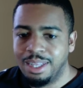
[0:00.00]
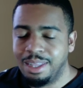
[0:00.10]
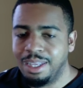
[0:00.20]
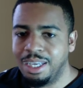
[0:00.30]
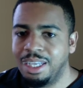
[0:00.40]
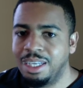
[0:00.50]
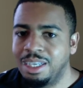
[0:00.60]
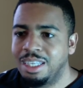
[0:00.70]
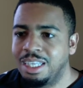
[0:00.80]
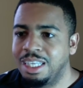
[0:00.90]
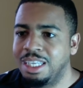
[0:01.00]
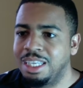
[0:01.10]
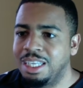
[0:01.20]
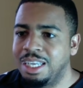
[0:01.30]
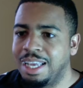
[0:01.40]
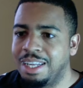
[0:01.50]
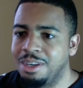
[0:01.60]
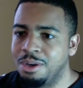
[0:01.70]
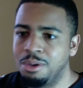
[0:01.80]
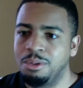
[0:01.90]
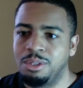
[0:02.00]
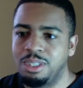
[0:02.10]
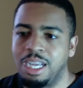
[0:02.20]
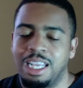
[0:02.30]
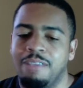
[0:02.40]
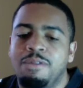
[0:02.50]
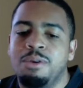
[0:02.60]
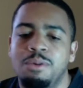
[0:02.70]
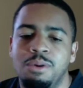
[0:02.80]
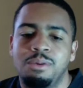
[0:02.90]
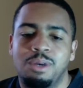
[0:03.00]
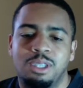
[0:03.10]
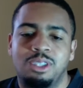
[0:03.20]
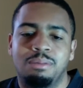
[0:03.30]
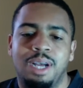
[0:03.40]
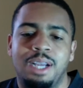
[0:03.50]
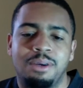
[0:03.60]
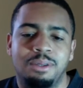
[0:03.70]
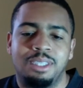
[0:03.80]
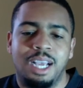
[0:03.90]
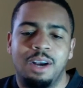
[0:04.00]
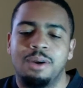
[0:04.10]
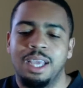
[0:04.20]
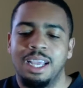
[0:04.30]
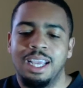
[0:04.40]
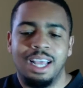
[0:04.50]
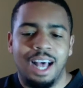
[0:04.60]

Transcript: Then he knows, like, if you are somebody who's like, okay,